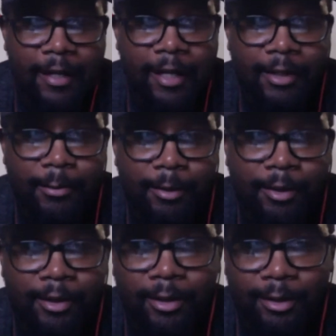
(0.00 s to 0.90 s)
and you
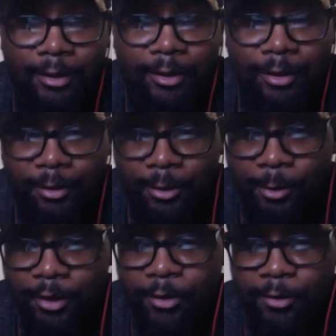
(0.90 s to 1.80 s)
want, you know, you
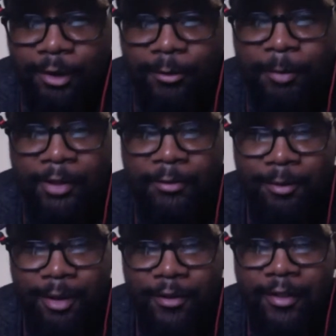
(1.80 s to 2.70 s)
want to do something special
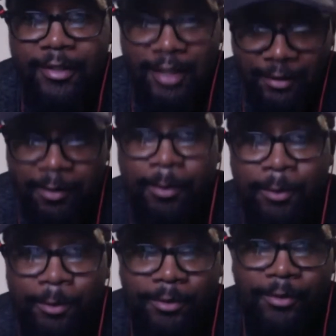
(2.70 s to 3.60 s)
for her, shave your
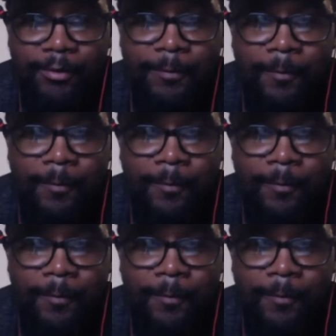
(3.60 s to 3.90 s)
balls.